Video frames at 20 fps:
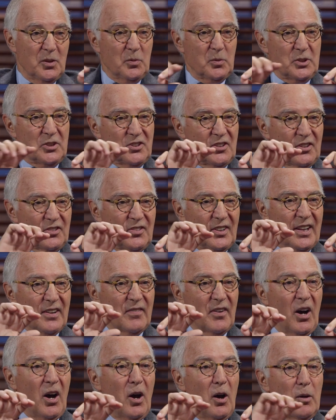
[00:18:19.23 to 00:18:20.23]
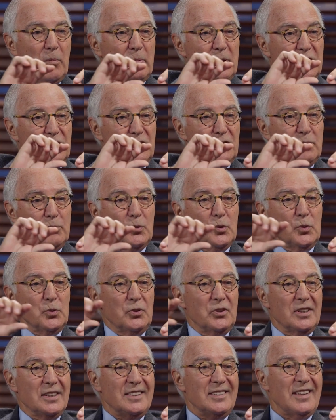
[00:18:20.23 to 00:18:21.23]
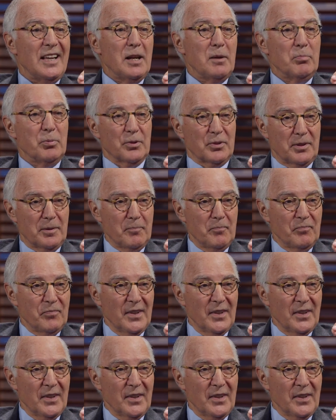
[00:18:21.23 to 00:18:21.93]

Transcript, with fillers: which doesn't have a hub. It's smoothly tapered.